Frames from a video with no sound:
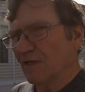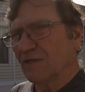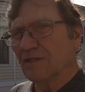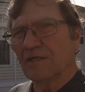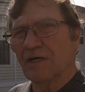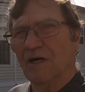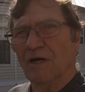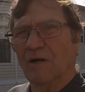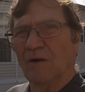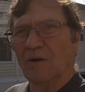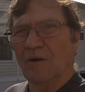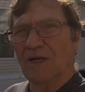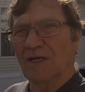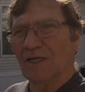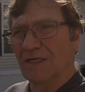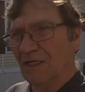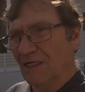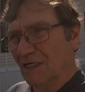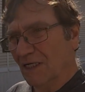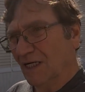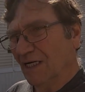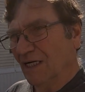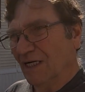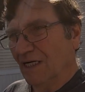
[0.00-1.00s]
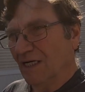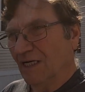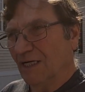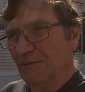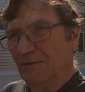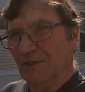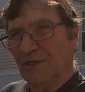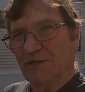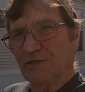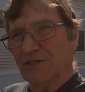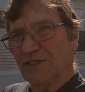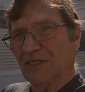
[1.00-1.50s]
So I'm
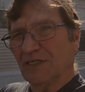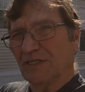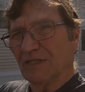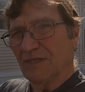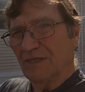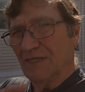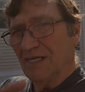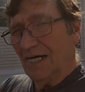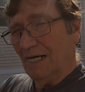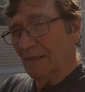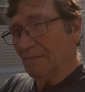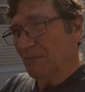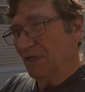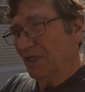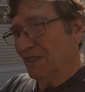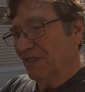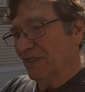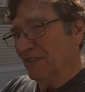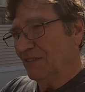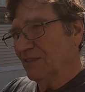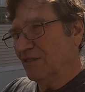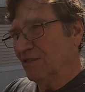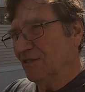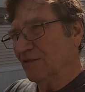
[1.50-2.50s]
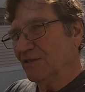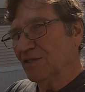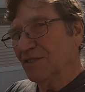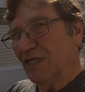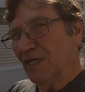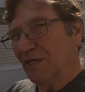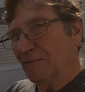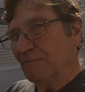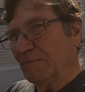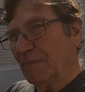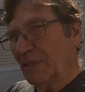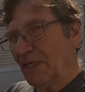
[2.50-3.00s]
using that money to
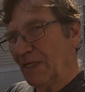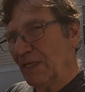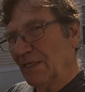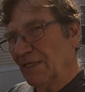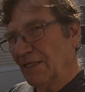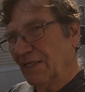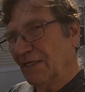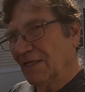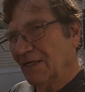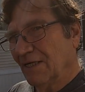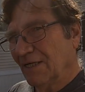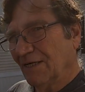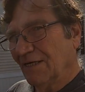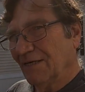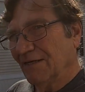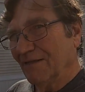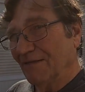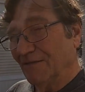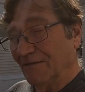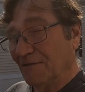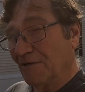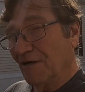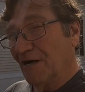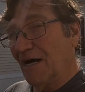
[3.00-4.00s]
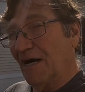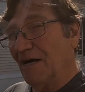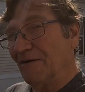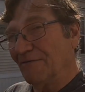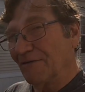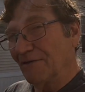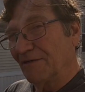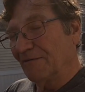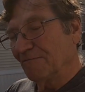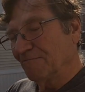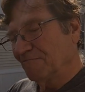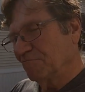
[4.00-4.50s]
tip the
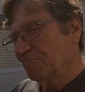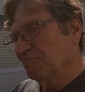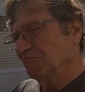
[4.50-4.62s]
driver.